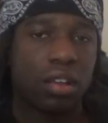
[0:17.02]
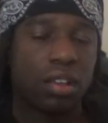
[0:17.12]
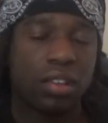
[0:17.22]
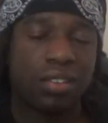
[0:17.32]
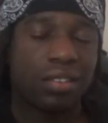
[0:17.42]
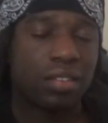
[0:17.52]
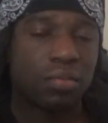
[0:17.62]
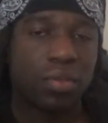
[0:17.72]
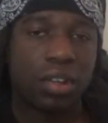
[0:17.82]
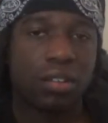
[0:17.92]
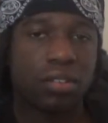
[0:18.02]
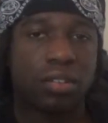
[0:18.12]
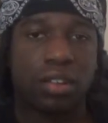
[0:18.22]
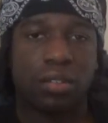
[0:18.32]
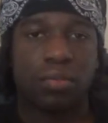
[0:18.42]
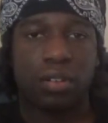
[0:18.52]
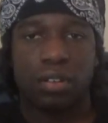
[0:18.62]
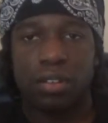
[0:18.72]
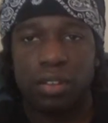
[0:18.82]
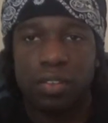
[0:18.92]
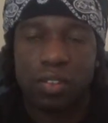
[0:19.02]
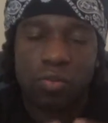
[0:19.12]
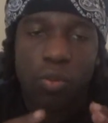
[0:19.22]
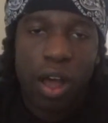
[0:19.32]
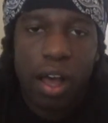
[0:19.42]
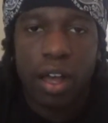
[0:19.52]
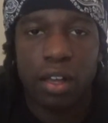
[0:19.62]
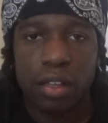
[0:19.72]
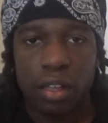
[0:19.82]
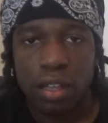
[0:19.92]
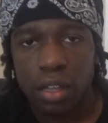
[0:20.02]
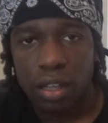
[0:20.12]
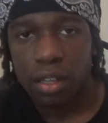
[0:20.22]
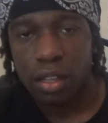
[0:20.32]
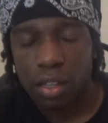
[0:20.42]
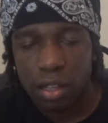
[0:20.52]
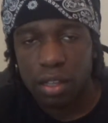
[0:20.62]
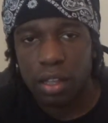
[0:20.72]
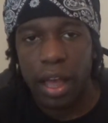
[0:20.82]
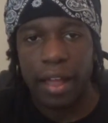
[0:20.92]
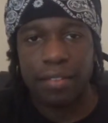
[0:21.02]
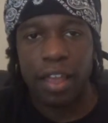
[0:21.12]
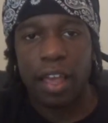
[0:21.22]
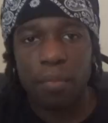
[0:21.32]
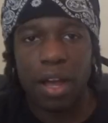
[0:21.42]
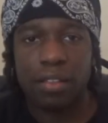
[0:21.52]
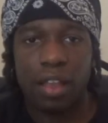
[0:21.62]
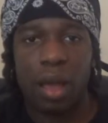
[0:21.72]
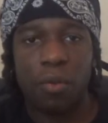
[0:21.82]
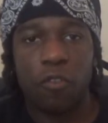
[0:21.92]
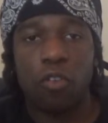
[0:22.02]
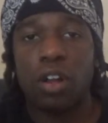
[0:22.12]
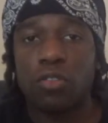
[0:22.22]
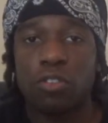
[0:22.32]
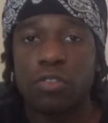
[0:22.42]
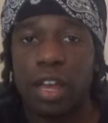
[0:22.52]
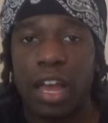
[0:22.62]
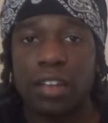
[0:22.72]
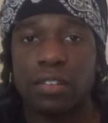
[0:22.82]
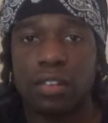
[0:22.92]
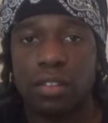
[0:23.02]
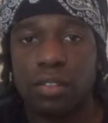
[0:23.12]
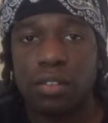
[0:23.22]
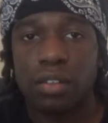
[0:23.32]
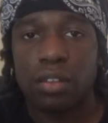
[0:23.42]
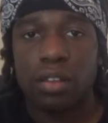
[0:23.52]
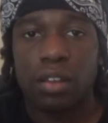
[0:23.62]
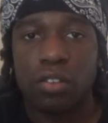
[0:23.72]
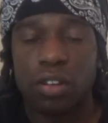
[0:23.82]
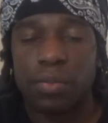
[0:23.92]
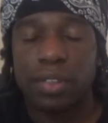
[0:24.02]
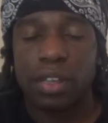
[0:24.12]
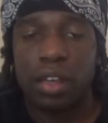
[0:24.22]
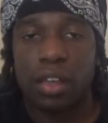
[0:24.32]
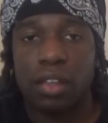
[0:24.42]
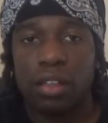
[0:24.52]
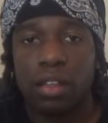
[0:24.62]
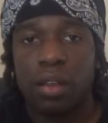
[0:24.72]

This is some ignorant shit, bro. This is why I take my time before I do a reaction. You know what I'm saying?